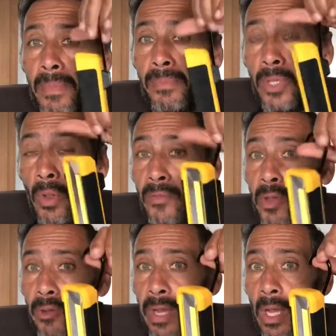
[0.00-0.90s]
So if
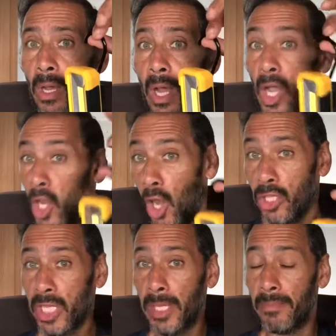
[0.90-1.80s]
you're in a
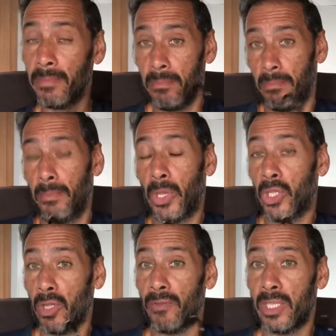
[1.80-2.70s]
closet,
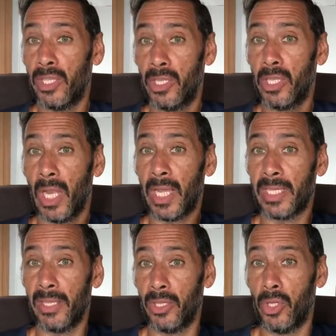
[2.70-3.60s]
because obviously there's, like I
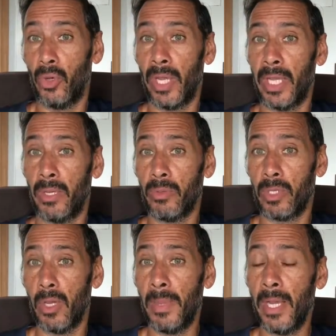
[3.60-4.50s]
said, the tornadoes
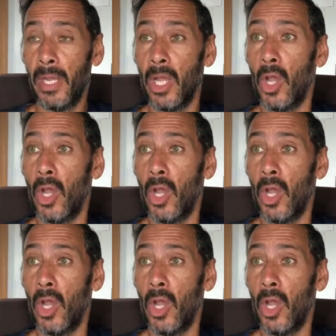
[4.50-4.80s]
coming,